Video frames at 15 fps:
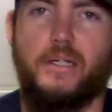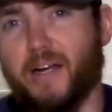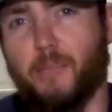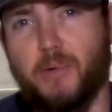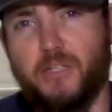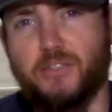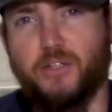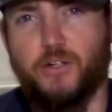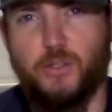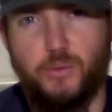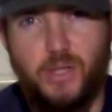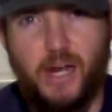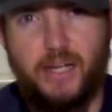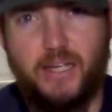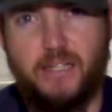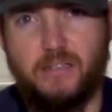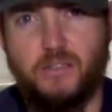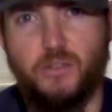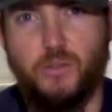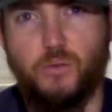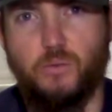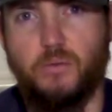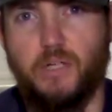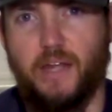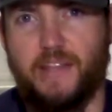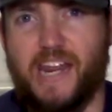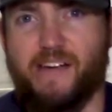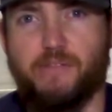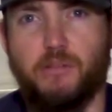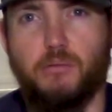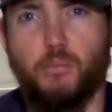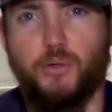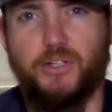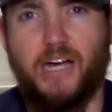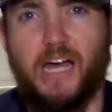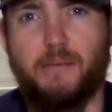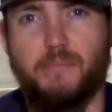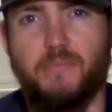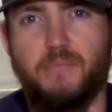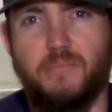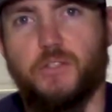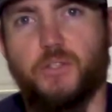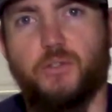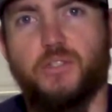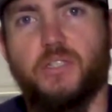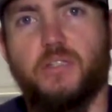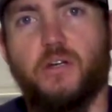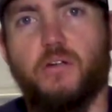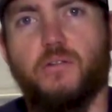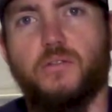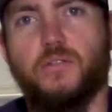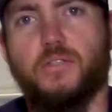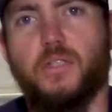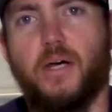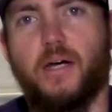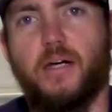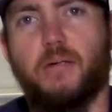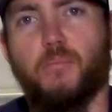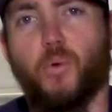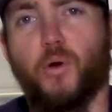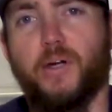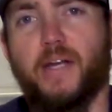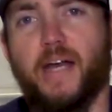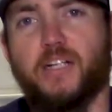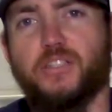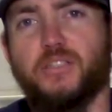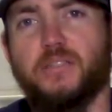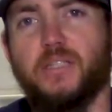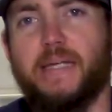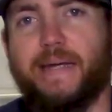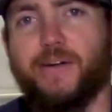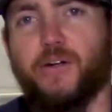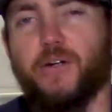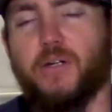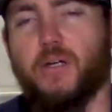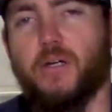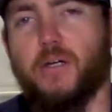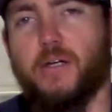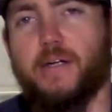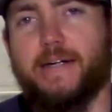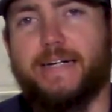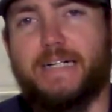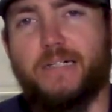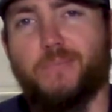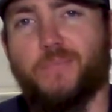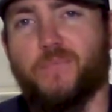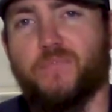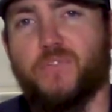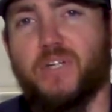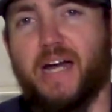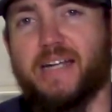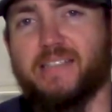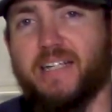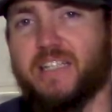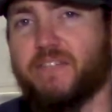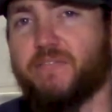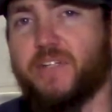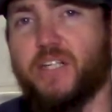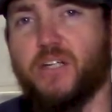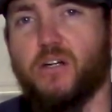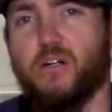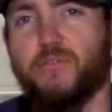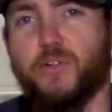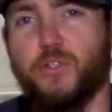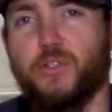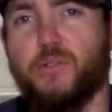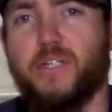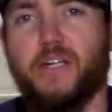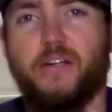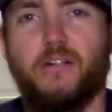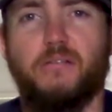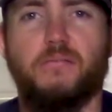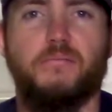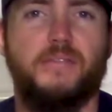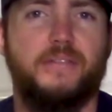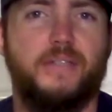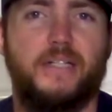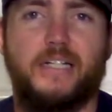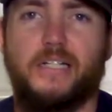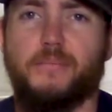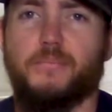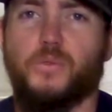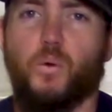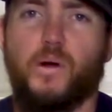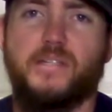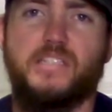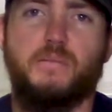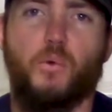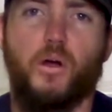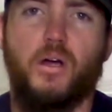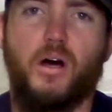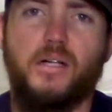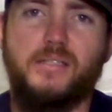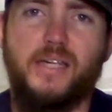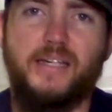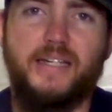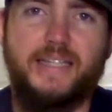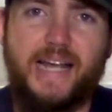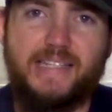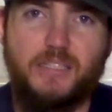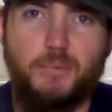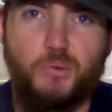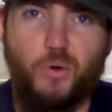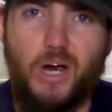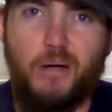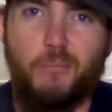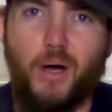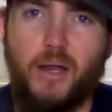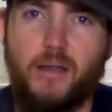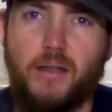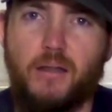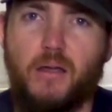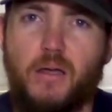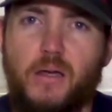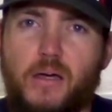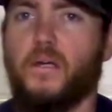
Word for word: I, I'm gonna start doing that again soon, now that I have a little more time. So you'll see those uh, more in action later. Um, if you guys like the video, if you're new here, um, you want to see more content, hit that subscribe button.